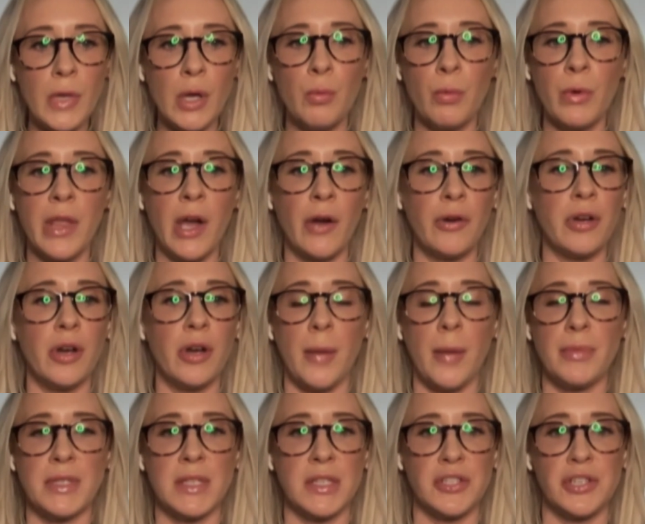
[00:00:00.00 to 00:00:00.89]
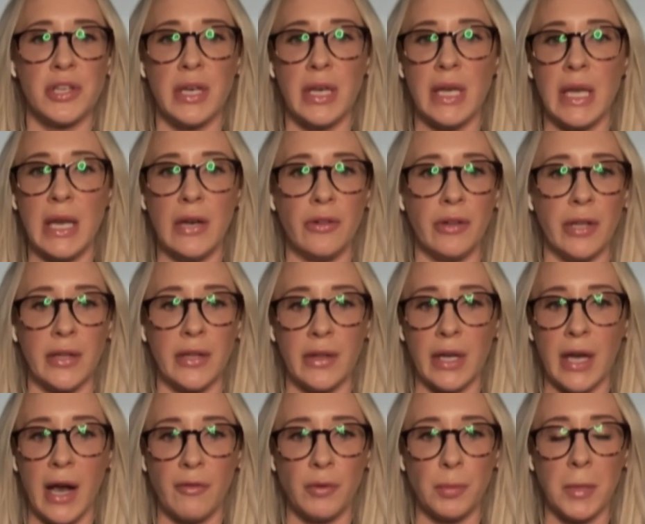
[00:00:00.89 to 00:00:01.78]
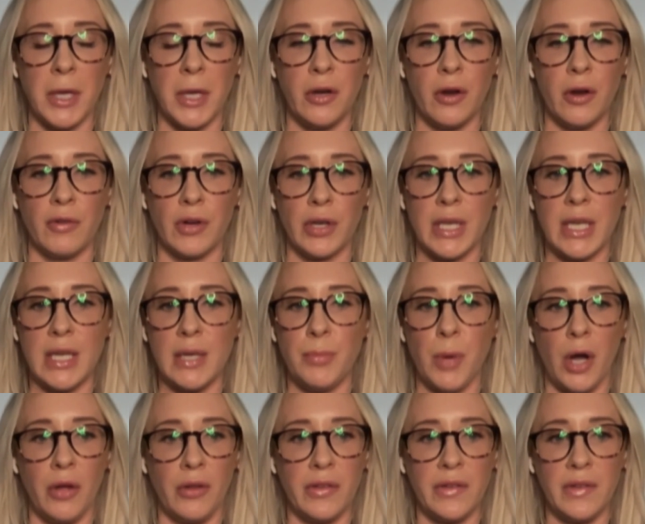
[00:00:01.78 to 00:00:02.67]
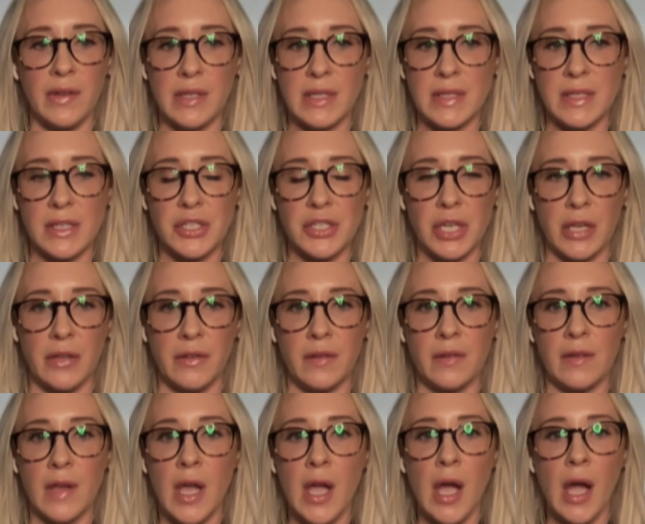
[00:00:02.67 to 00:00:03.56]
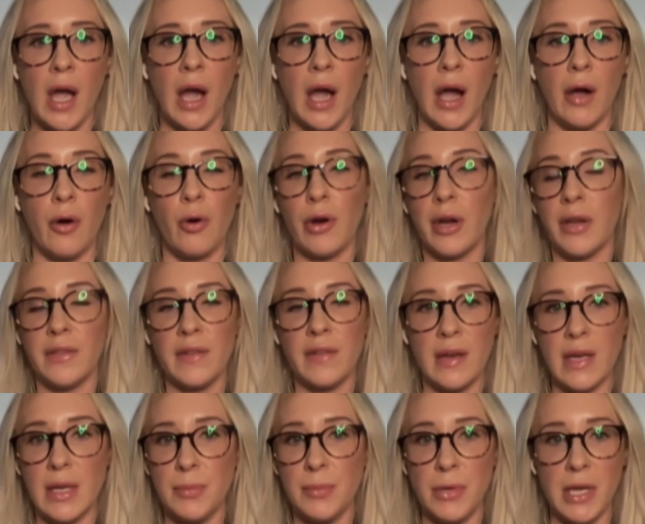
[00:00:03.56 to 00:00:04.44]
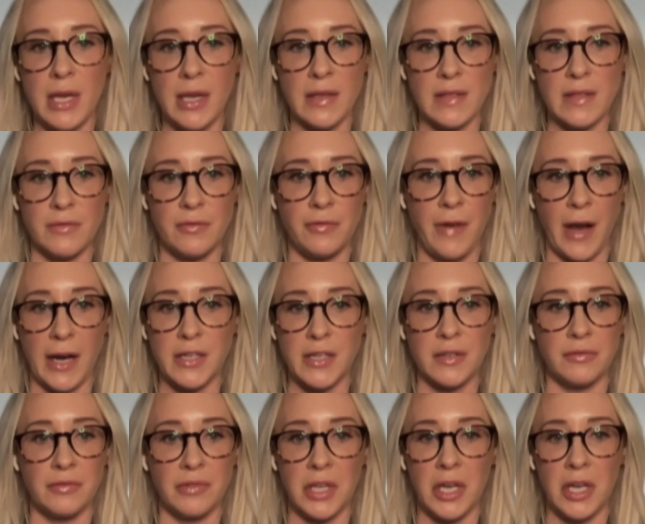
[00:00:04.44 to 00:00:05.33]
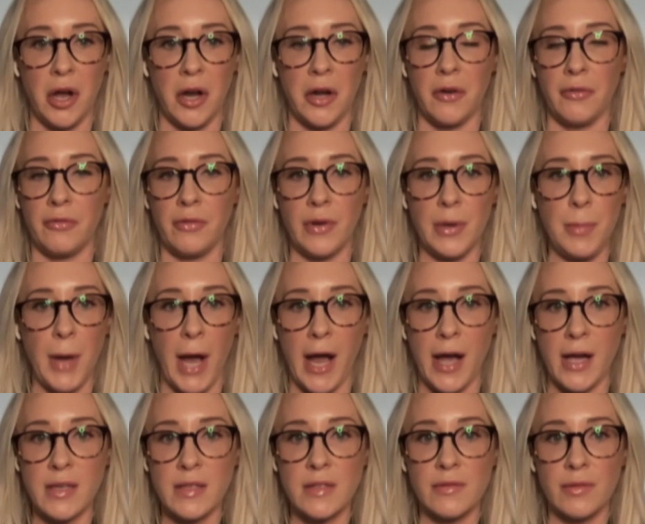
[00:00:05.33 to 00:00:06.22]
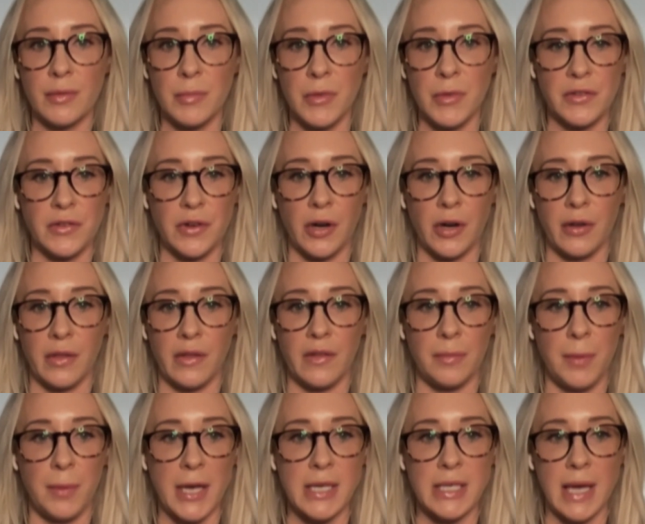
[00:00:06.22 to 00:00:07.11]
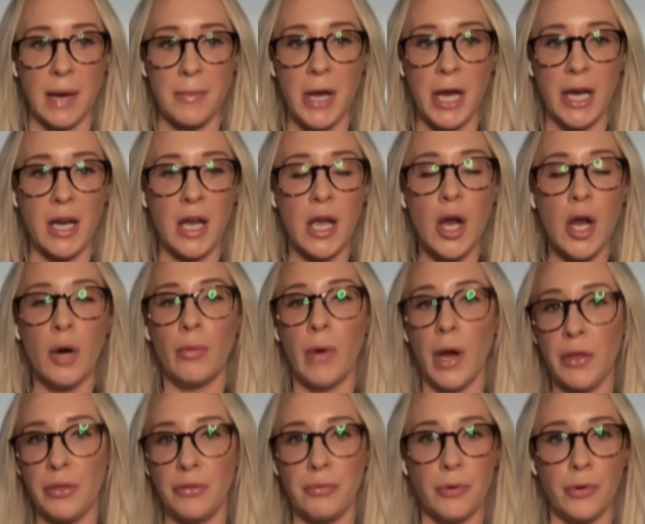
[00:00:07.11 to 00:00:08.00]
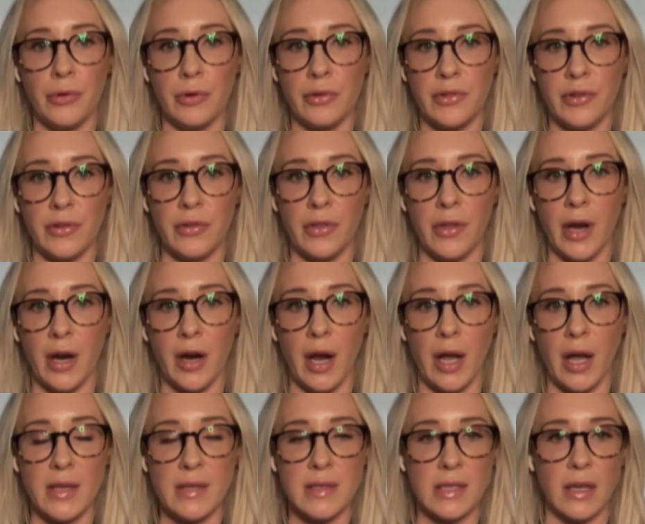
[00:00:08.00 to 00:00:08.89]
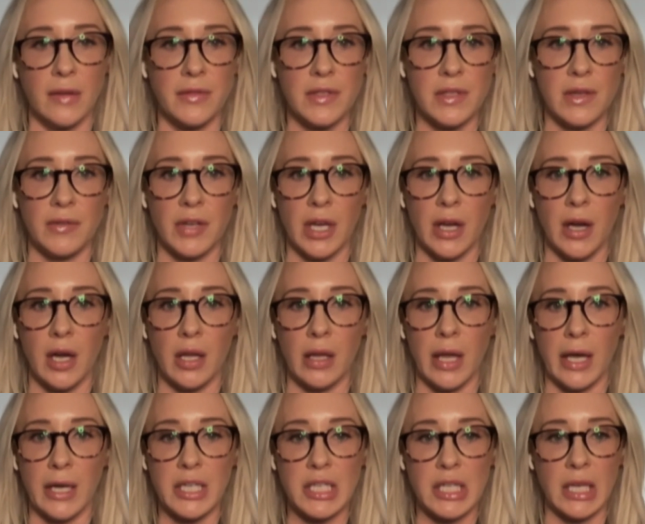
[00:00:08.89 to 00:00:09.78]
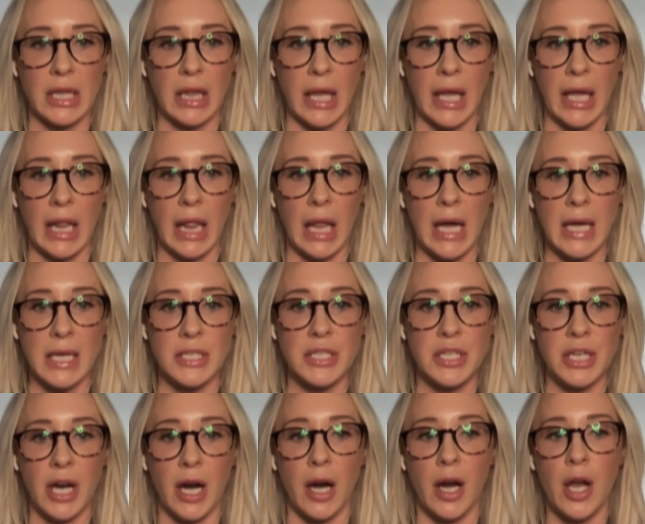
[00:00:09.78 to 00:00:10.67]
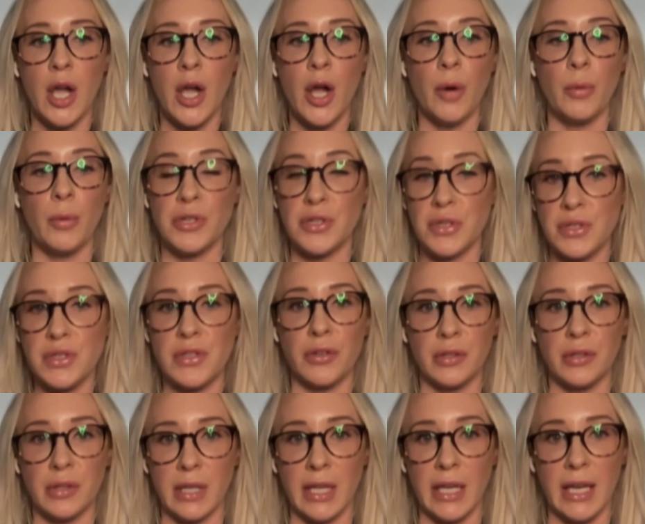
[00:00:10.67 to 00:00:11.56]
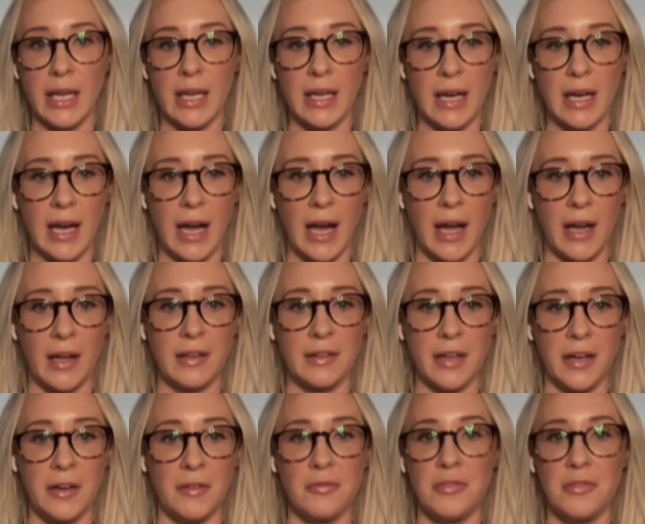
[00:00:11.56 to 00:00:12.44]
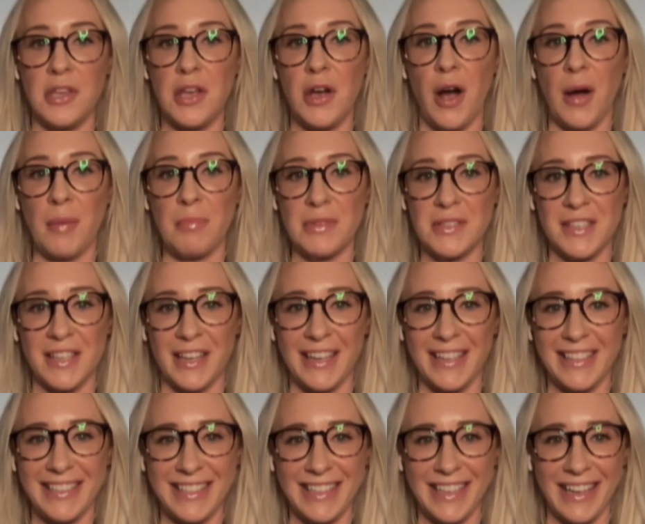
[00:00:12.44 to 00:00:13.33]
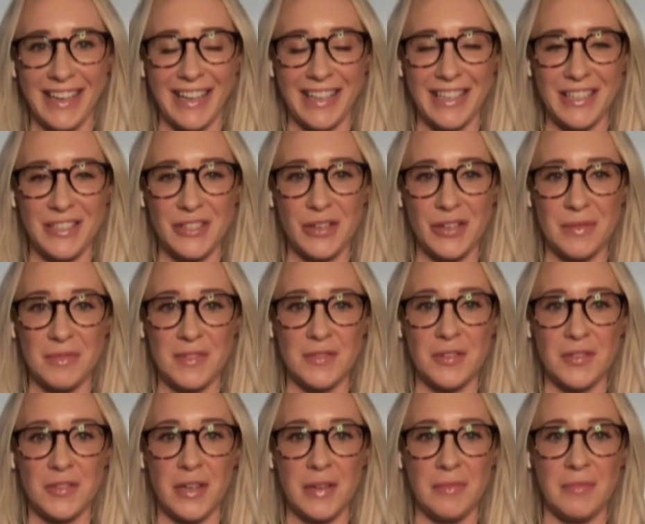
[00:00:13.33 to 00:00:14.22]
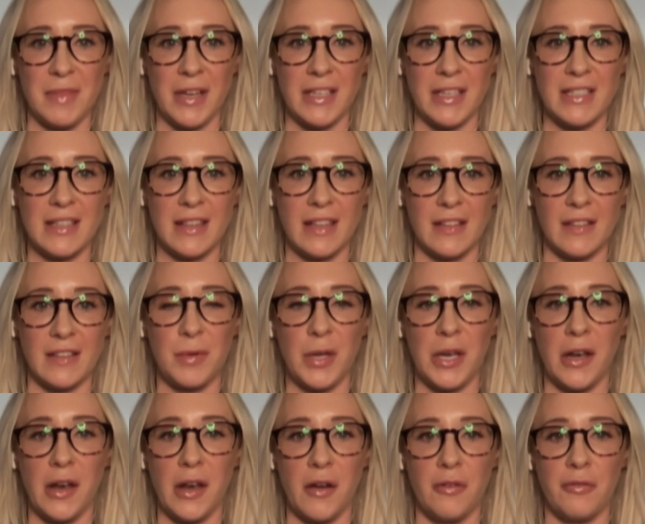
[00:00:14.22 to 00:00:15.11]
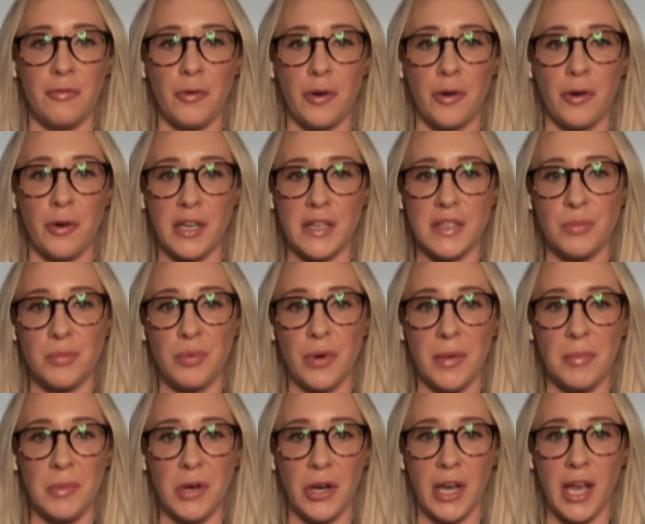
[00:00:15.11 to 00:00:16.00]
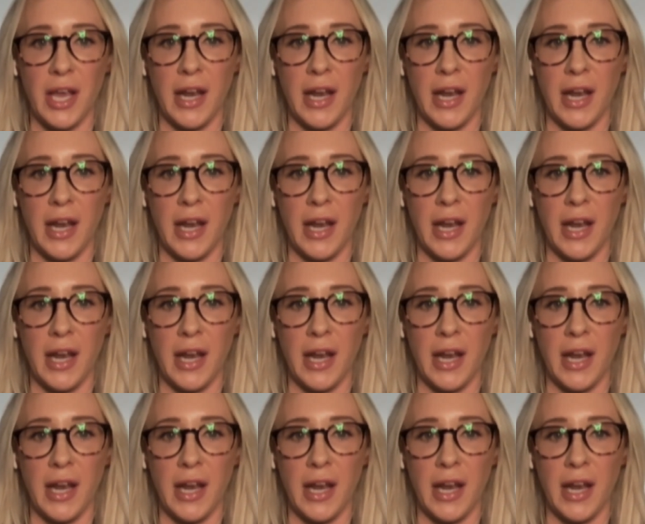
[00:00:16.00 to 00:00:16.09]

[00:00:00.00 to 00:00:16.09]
Without an opposition needling the government over key policy decisions, Horgan's NDP has effectively gotten a free pass from the start of this pandemic right through to their self-serving election late last year, which is certainly kind of the opposite in terms of treatment that's been afforded to Premier